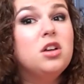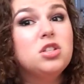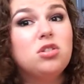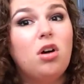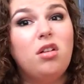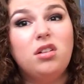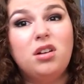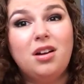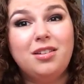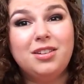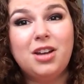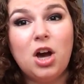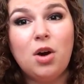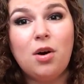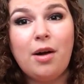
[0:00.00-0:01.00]
So all in all,
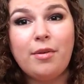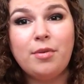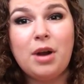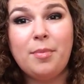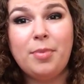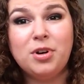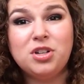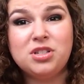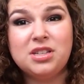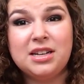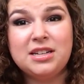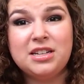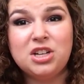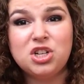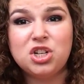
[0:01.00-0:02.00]
no, I would not purchase the
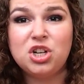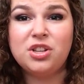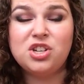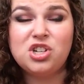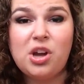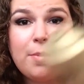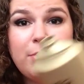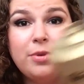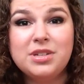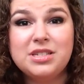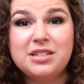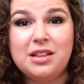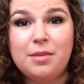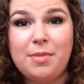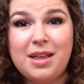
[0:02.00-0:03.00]
conditioner. The shampoo was
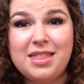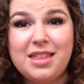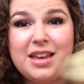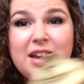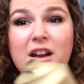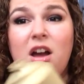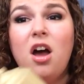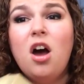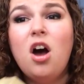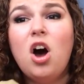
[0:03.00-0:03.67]
still in my thing.